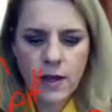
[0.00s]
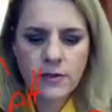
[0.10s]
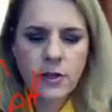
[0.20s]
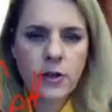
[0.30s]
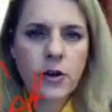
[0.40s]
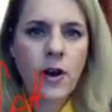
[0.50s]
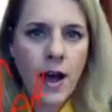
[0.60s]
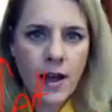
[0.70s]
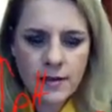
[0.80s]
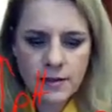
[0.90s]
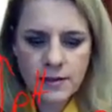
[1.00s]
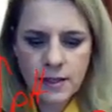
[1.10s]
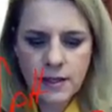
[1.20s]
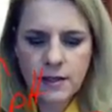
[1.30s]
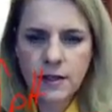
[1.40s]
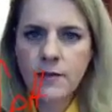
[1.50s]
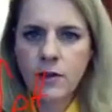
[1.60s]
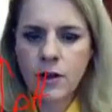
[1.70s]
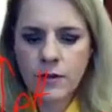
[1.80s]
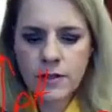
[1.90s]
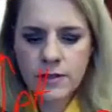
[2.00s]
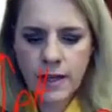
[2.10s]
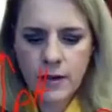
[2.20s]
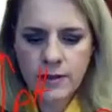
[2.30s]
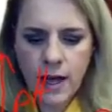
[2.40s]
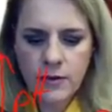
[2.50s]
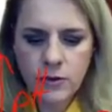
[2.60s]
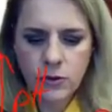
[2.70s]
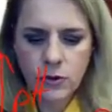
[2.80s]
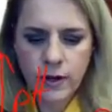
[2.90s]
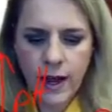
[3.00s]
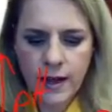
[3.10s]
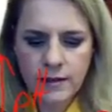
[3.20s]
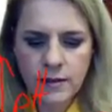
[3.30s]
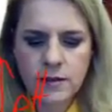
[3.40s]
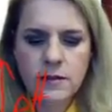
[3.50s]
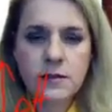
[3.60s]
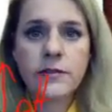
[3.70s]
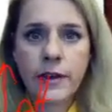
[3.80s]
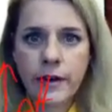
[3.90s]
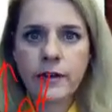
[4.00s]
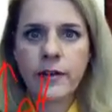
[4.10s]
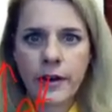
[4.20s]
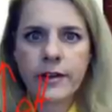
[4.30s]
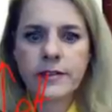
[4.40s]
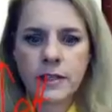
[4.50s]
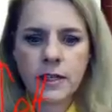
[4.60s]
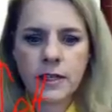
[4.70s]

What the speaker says: So your highest acidic level on this scale is hydrochloric acid. This is very, very acidic.